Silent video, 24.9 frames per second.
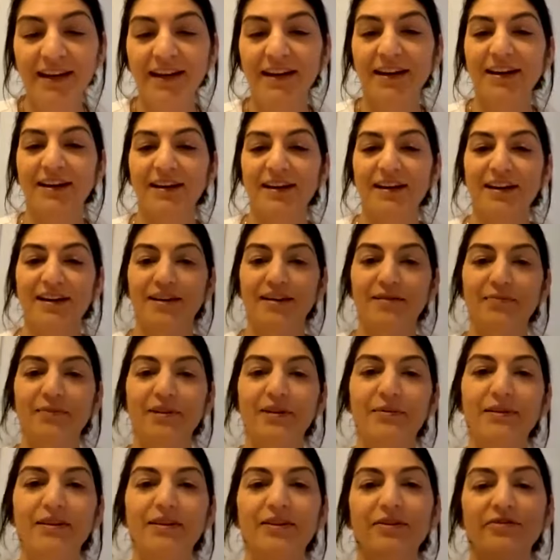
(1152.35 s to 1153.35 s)
Um,
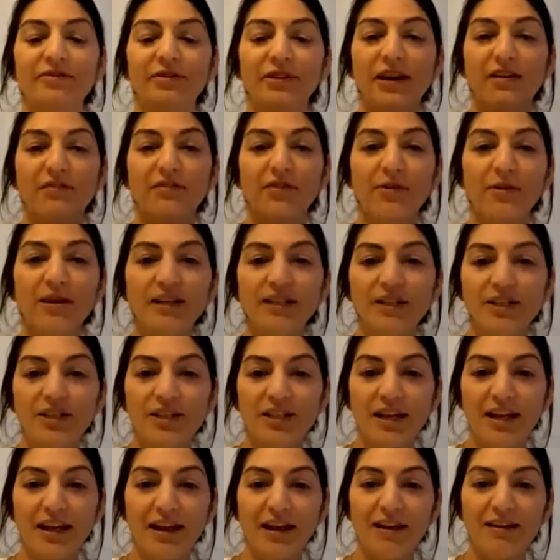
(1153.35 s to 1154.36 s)
let me know if you have
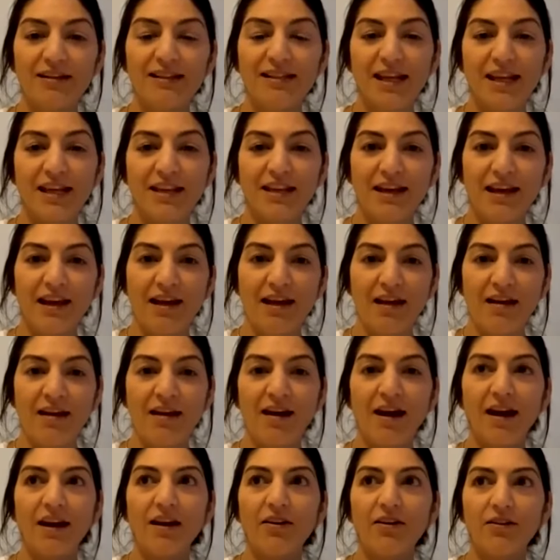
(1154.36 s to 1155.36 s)
questions. And then
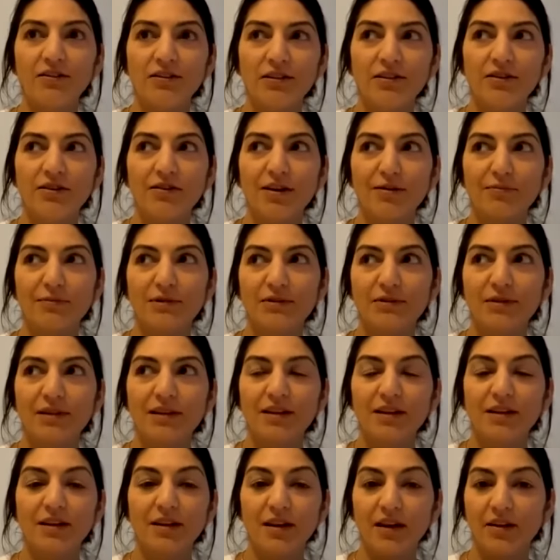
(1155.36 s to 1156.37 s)
I also, I'm doing
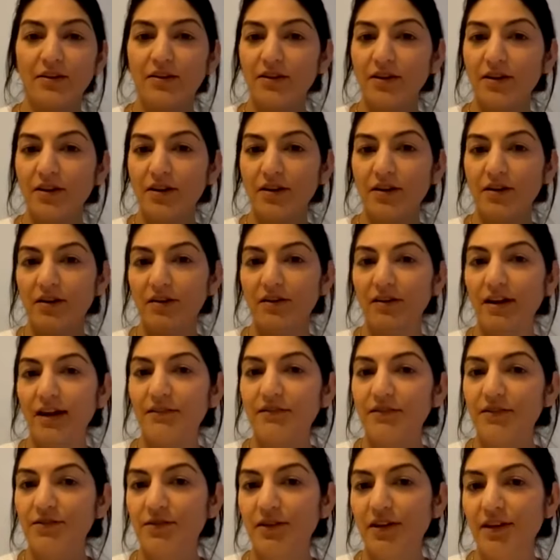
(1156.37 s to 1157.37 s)
another
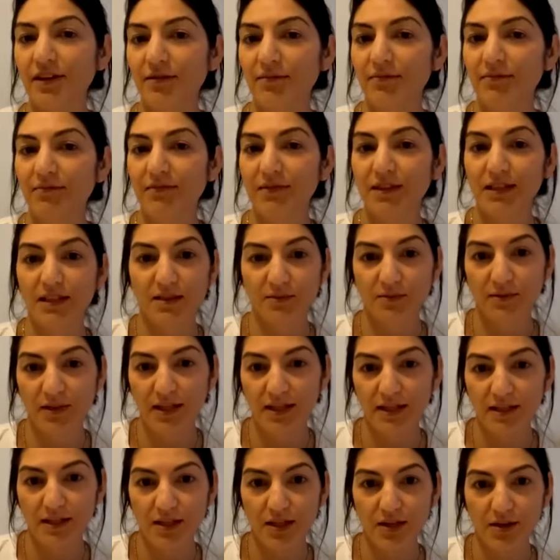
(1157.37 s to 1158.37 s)
live stream this
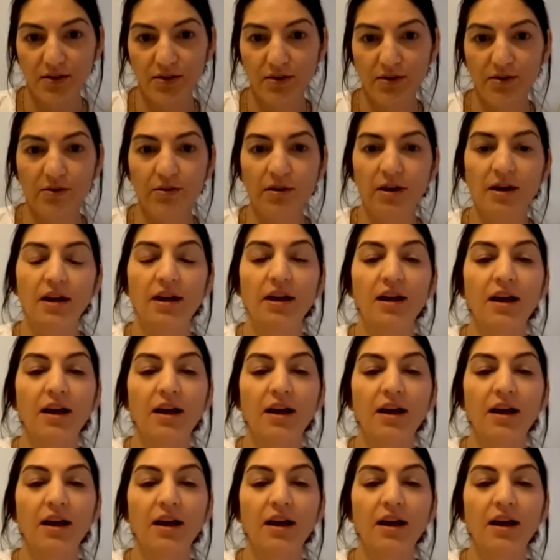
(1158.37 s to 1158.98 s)
week too.